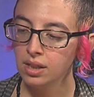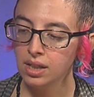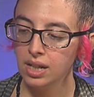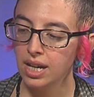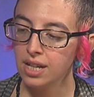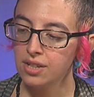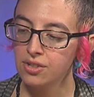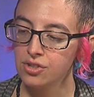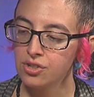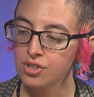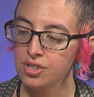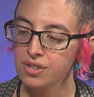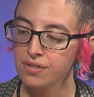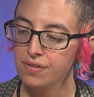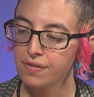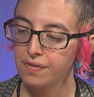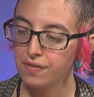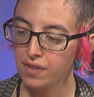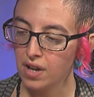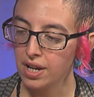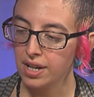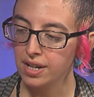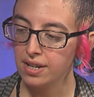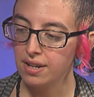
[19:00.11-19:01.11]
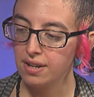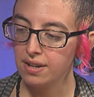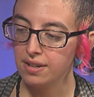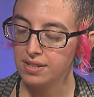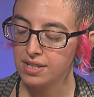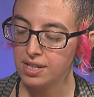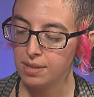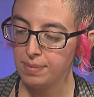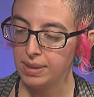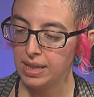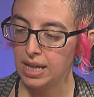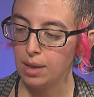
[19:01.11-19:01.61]
it's just fun
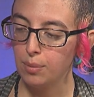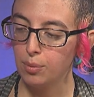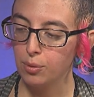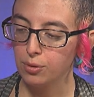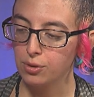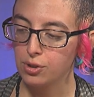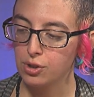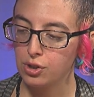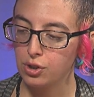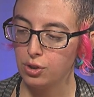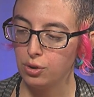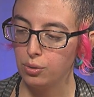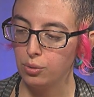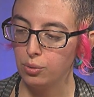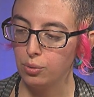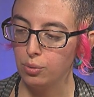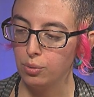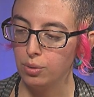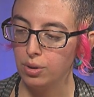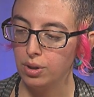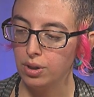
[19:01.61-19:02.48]
to be able to